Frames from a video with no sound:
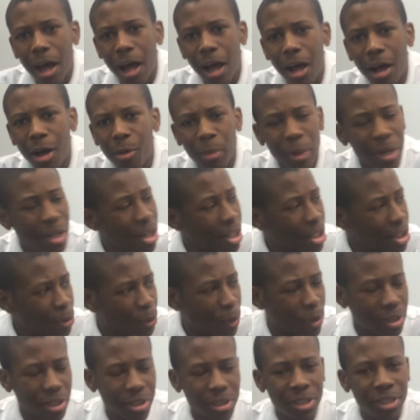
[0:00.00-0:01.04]
My next
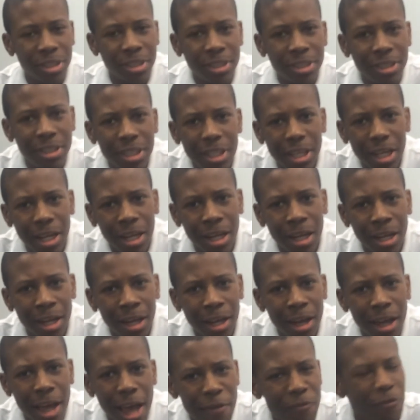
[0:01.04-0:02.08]
question is,
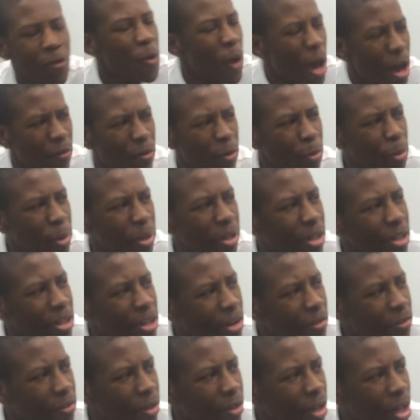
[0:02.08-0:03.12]
have you ever been to
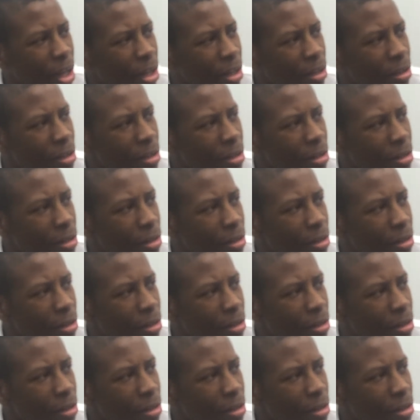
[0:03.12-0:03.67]
Neverland?